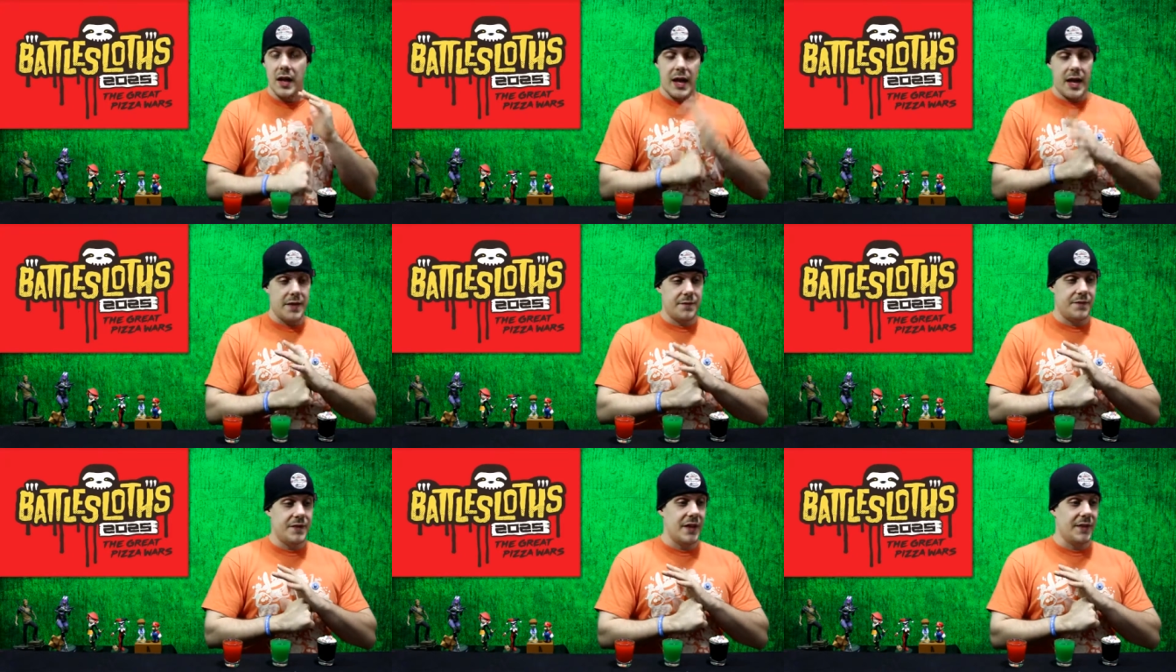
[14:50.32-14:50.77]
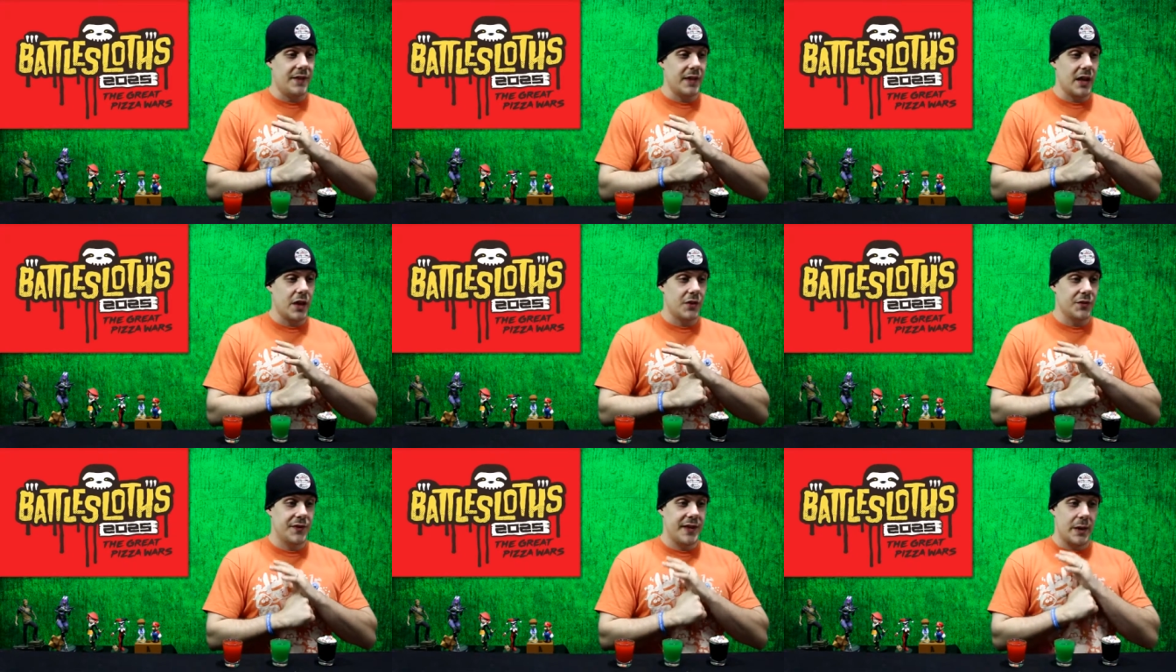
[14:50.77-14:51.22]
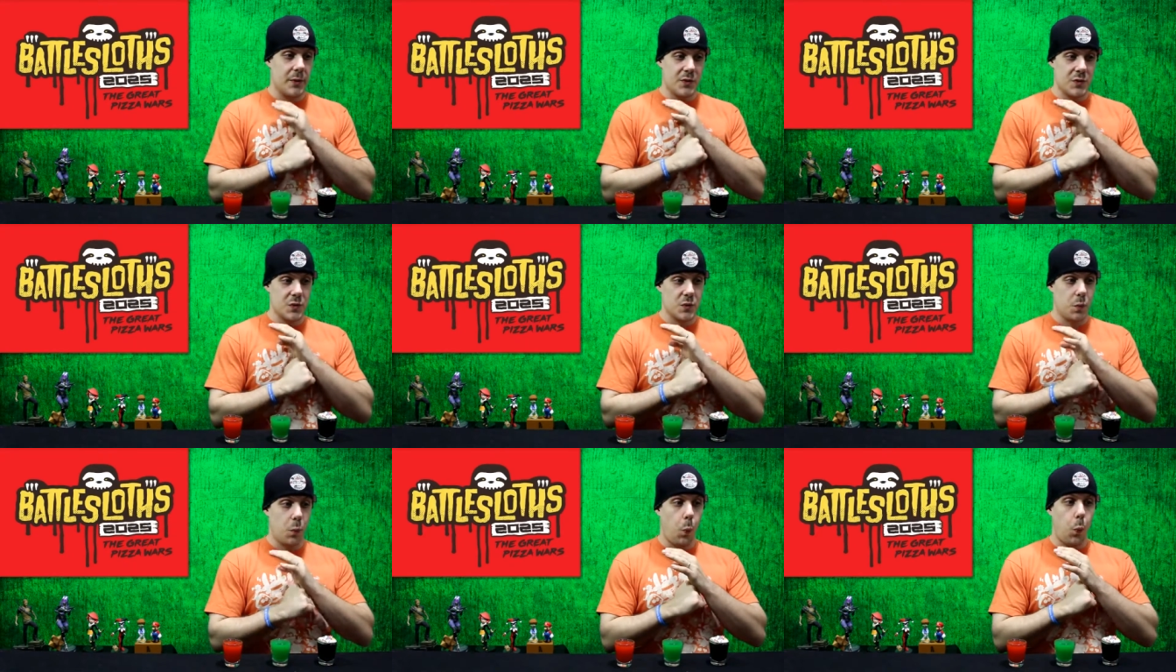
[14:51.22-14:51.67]
if nothing else, that was
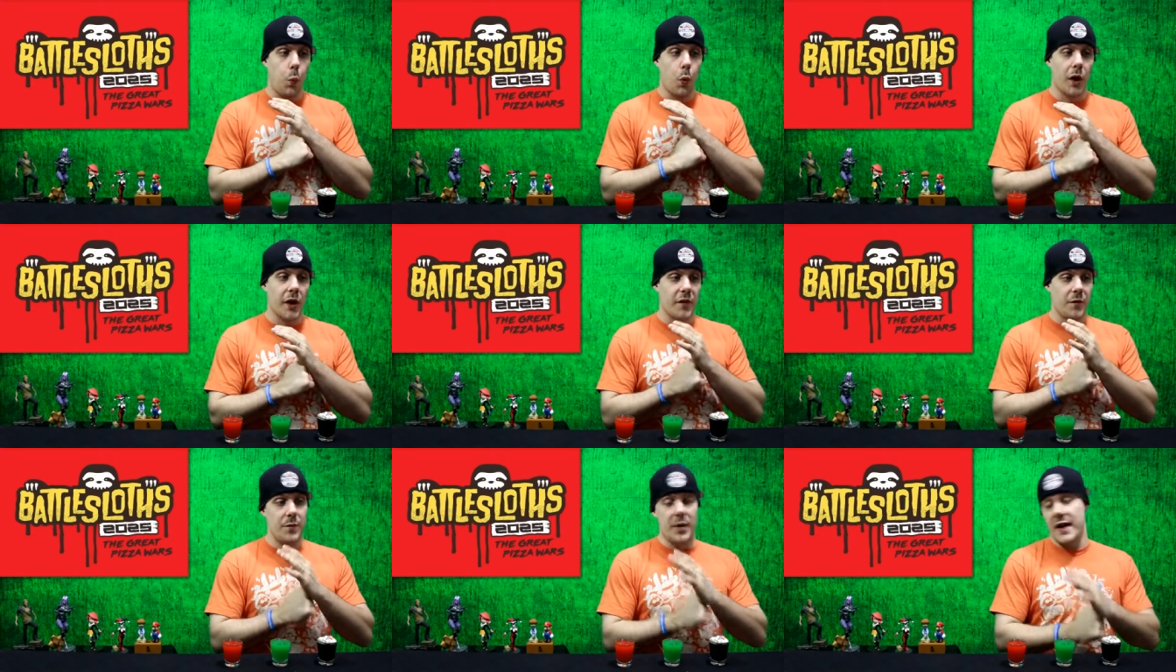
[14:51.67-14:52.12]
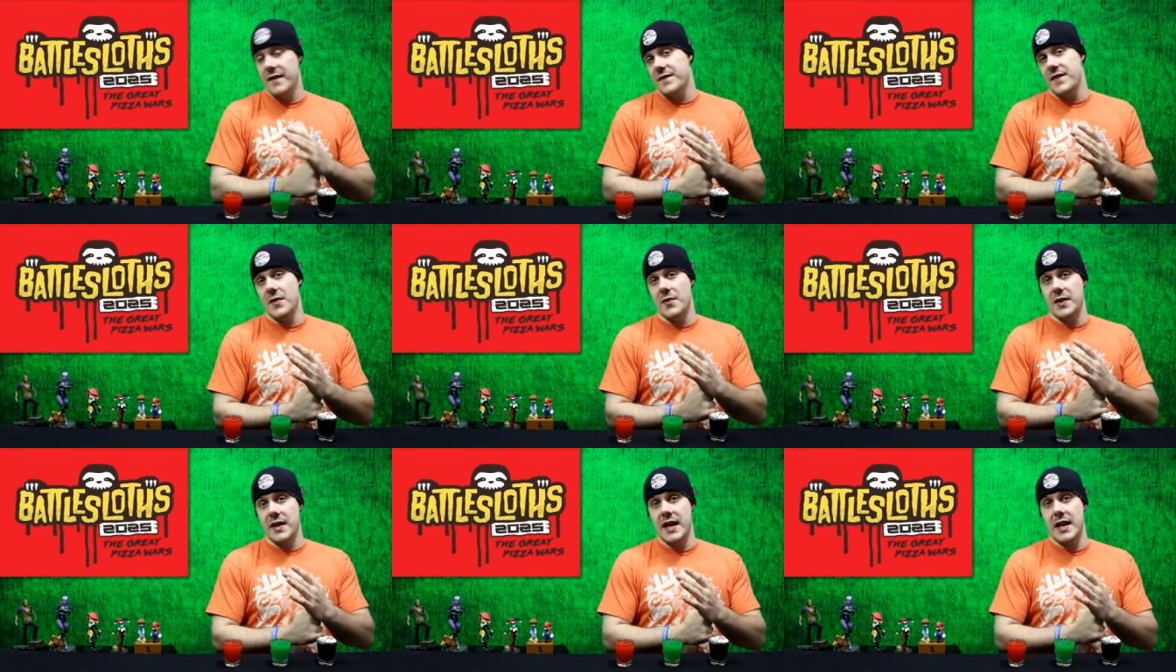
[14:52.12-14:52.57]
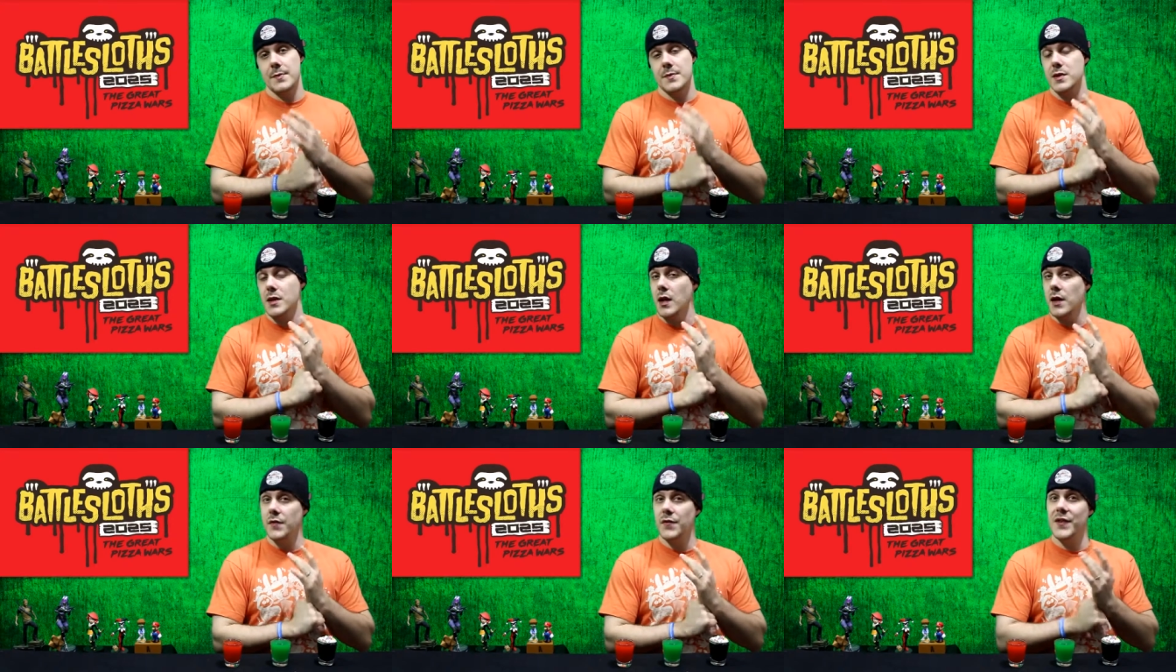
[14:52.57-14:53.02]
one of my favorite games
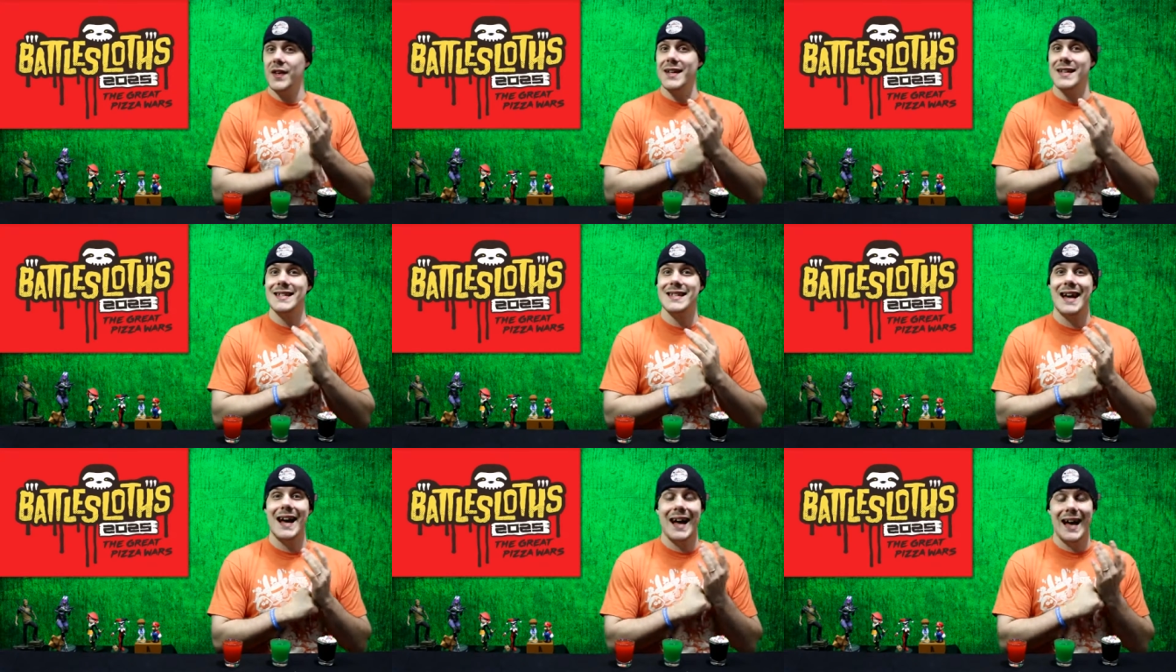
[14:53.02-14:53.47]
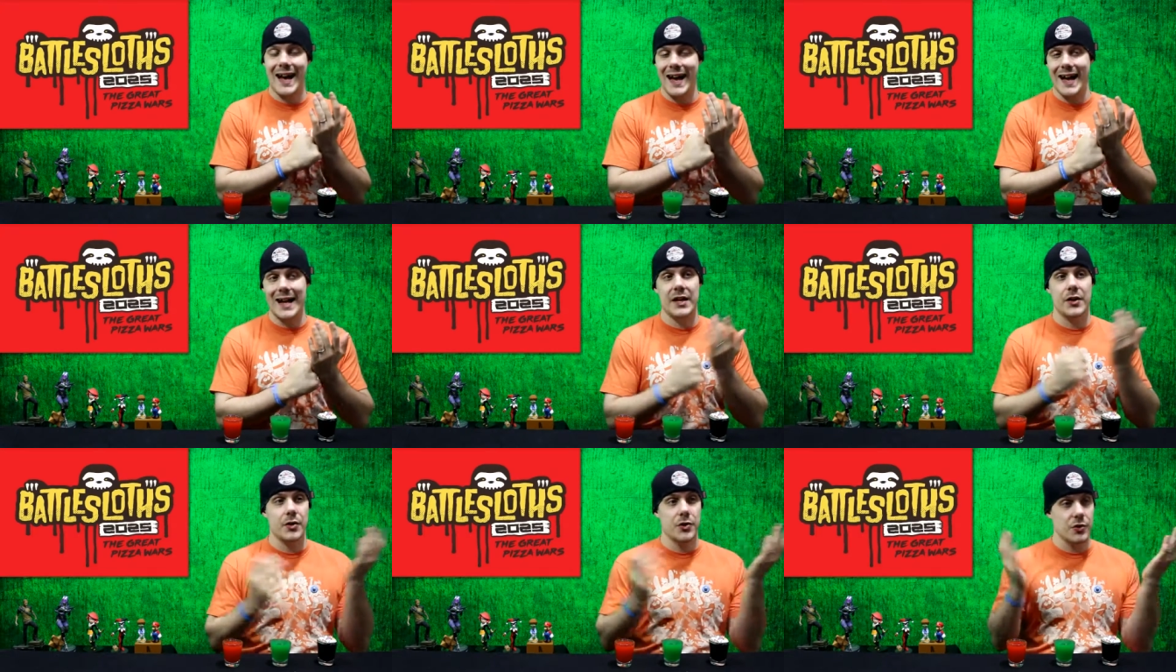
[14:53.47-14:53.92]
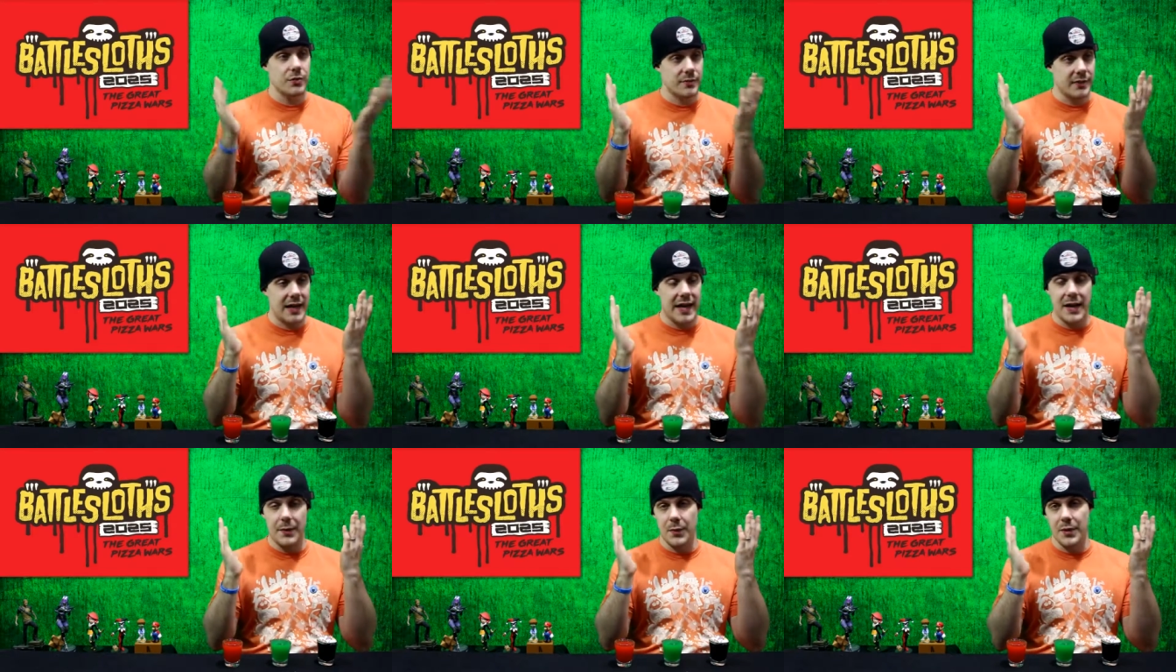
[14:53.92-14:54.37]
of the entire
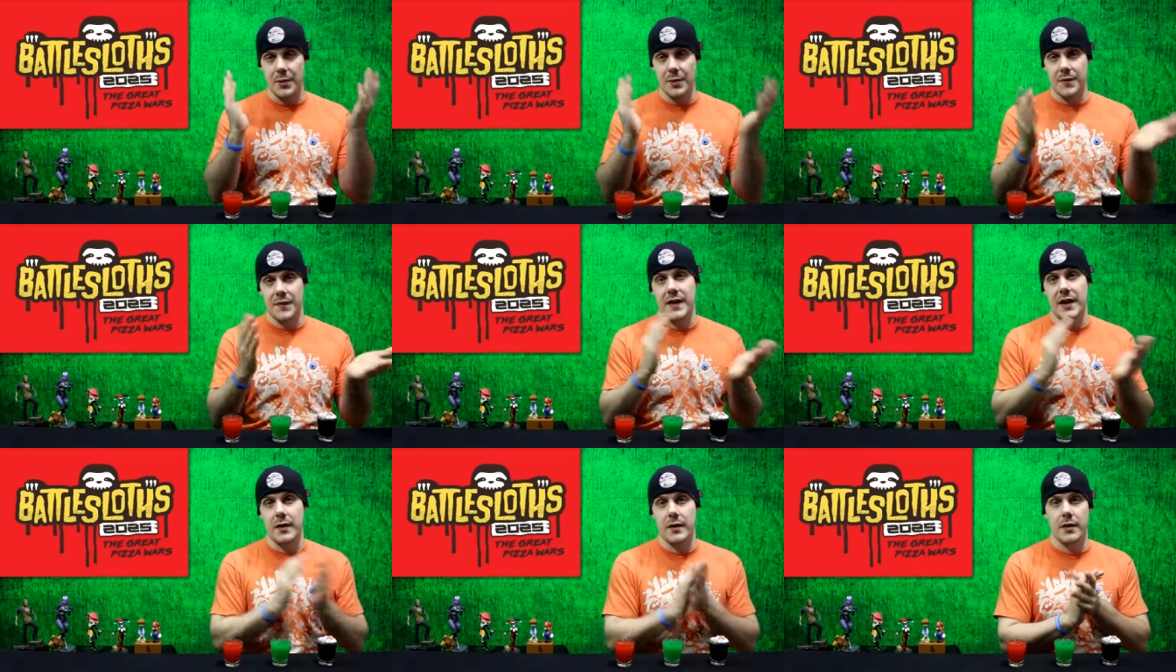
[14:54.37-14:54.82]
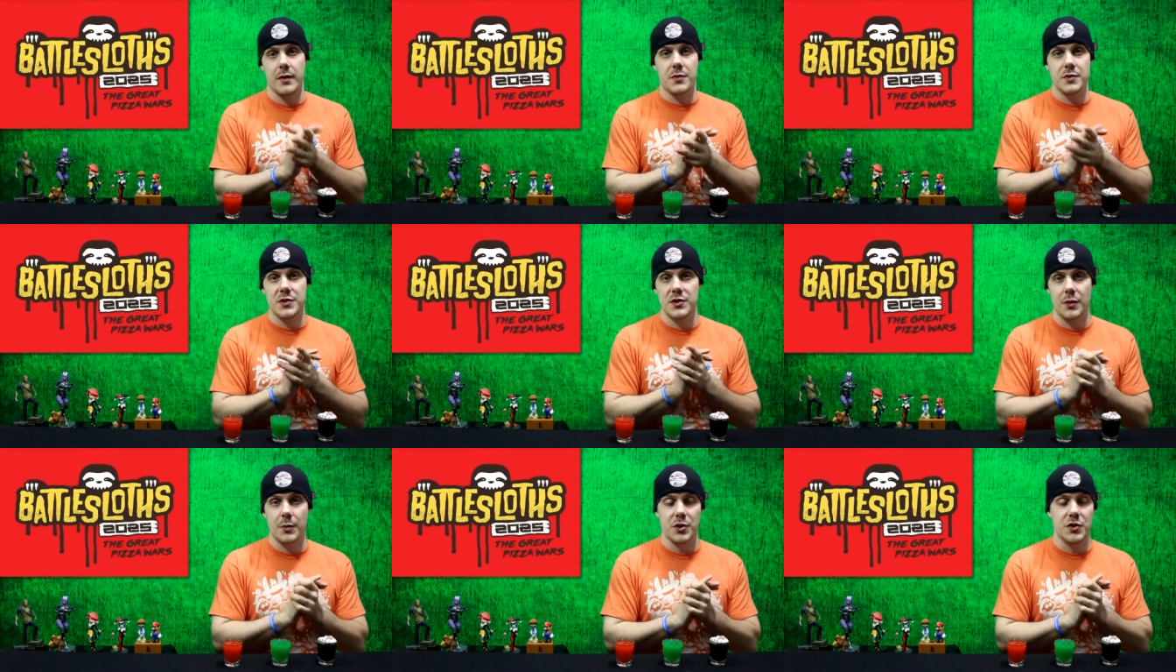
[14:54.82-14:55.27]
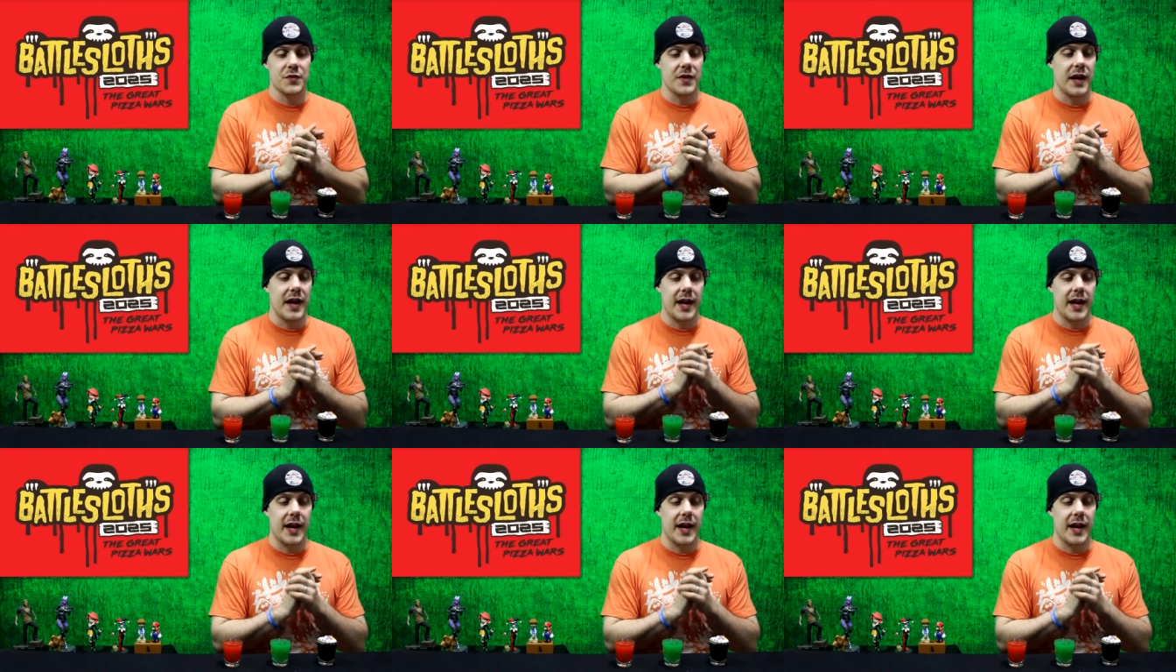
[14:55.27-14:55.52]
time we were there. It was so much fun.